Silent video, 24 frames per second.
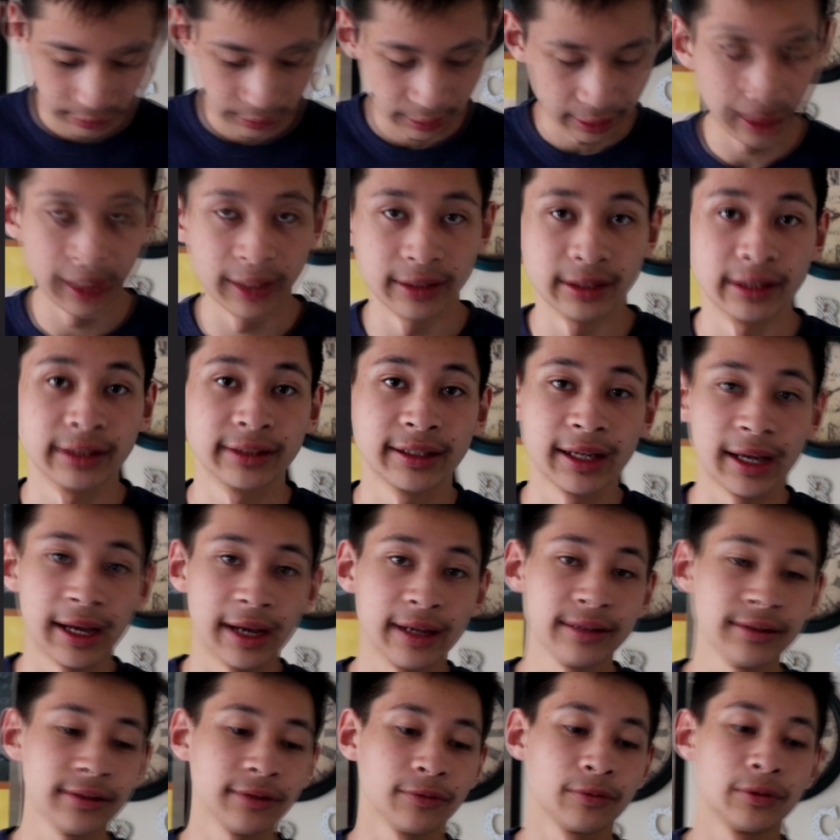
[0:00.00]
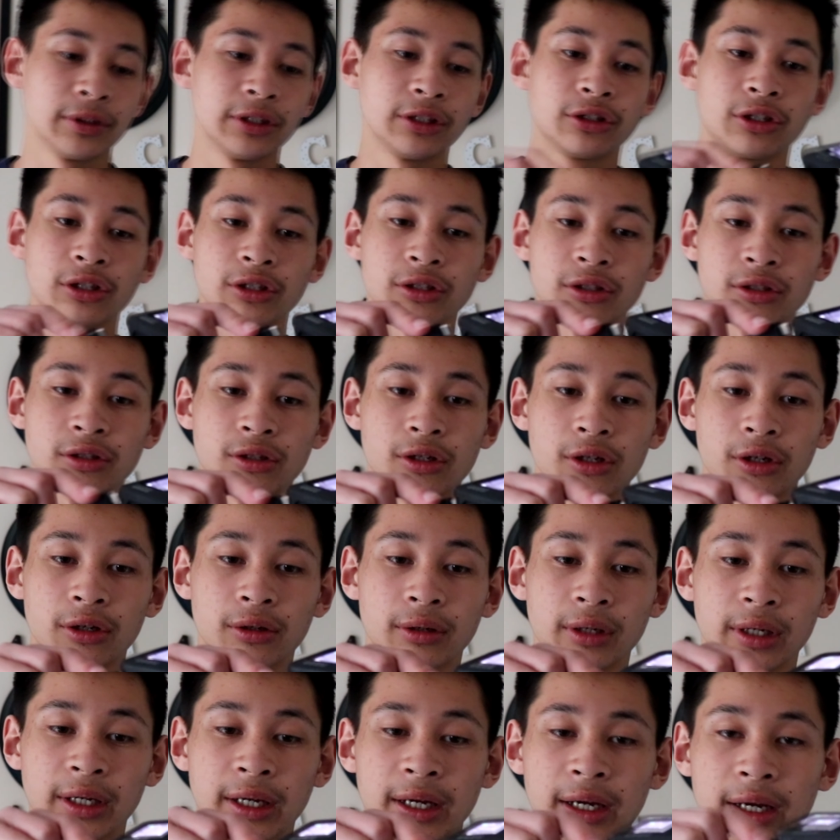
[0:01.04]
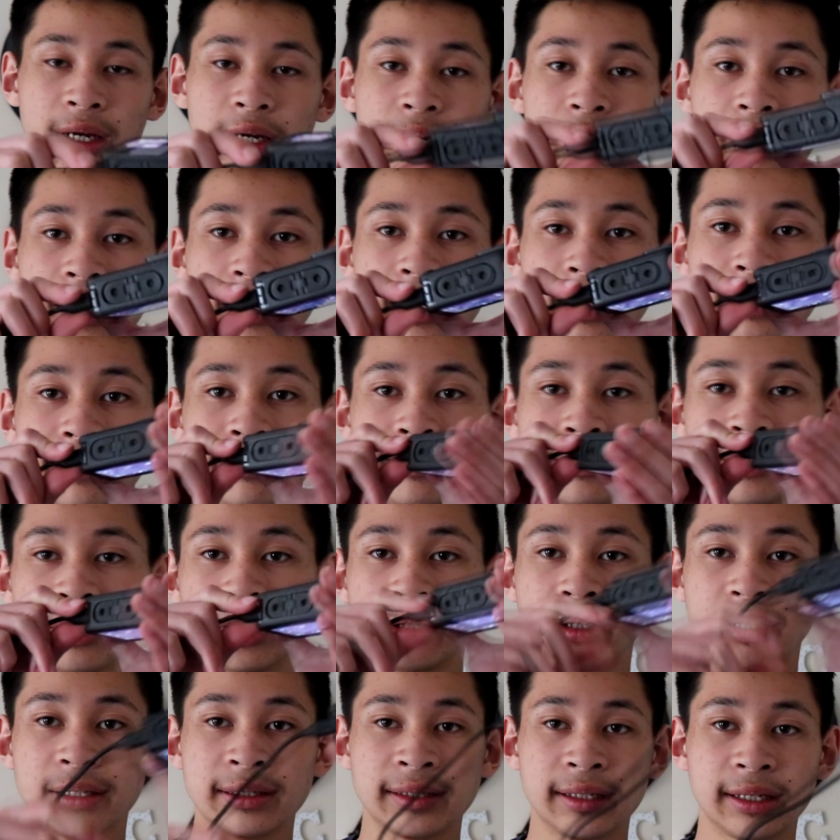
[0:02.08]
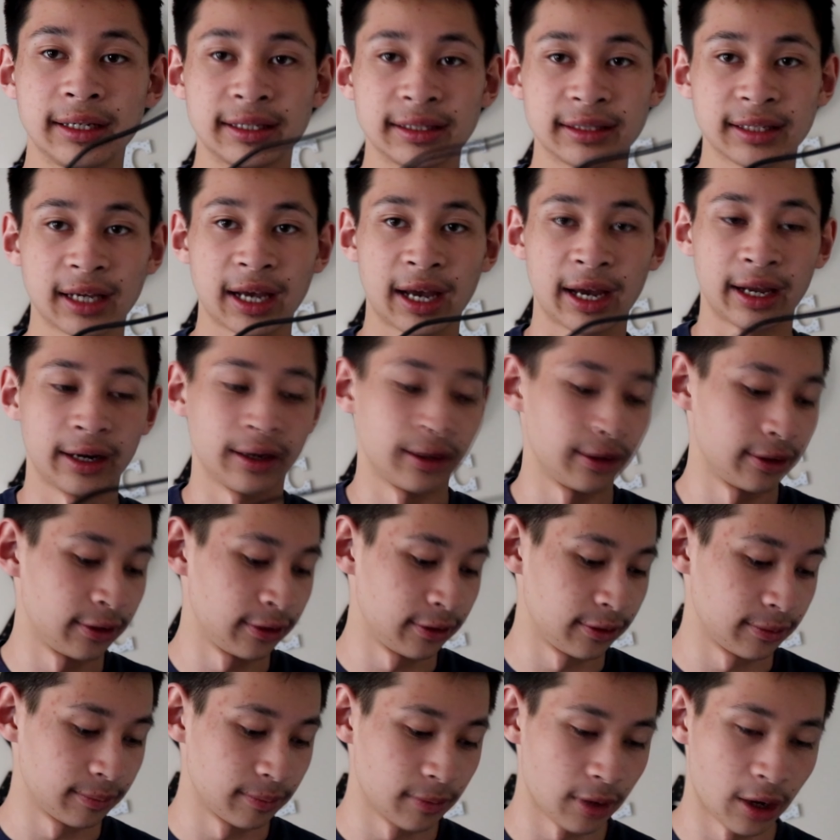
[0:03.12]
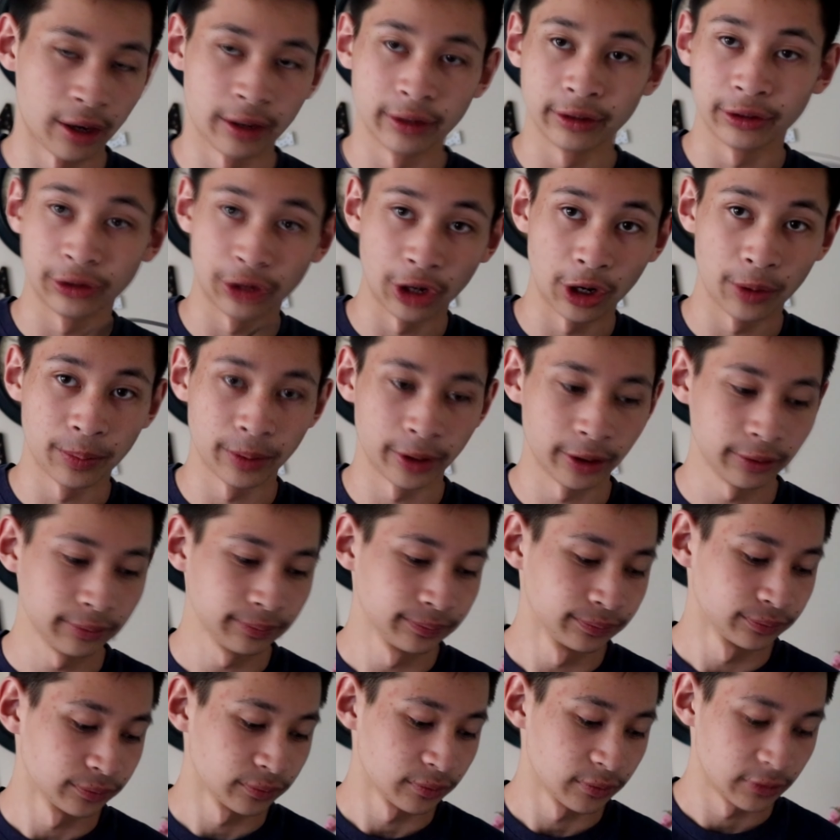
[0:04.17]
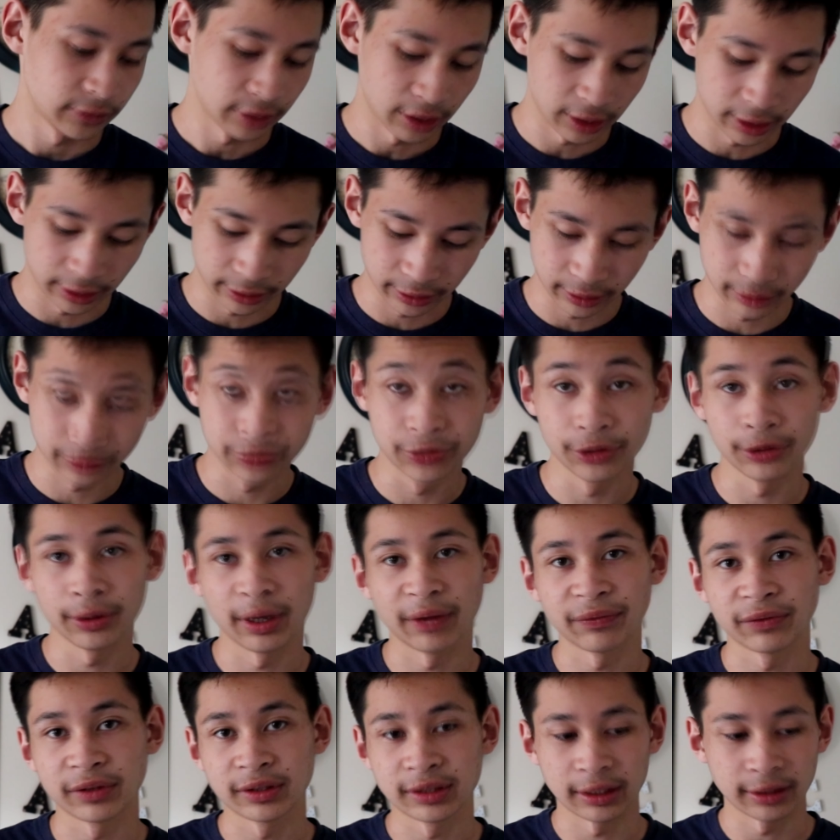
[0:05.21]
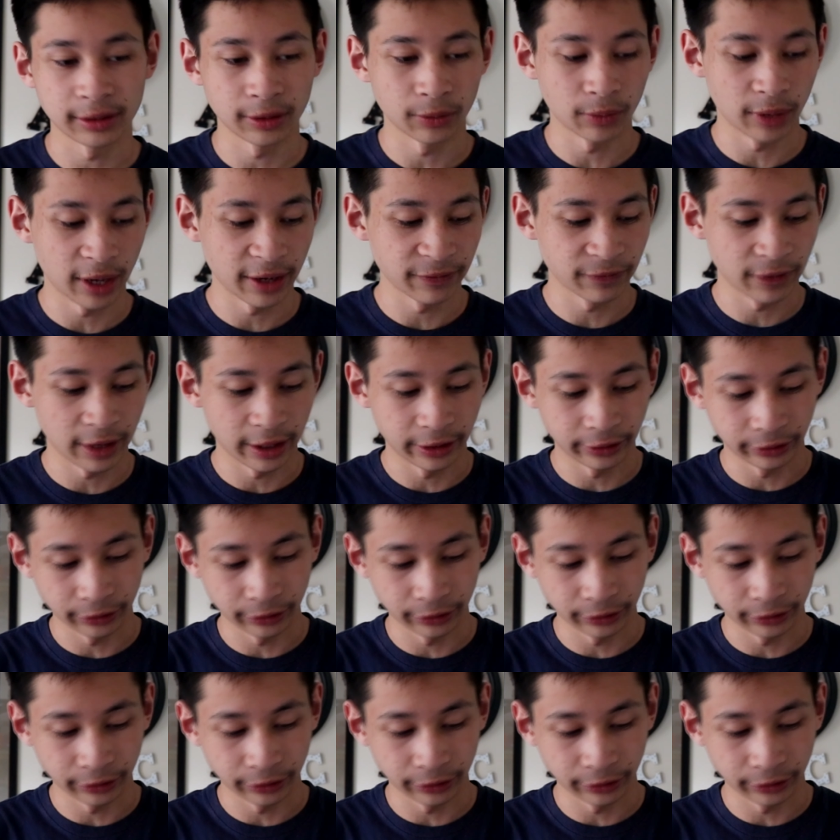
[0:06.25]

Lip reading: And again, we just go ahead and plug this inside on the GoPro. You do have to set the Wi-Fi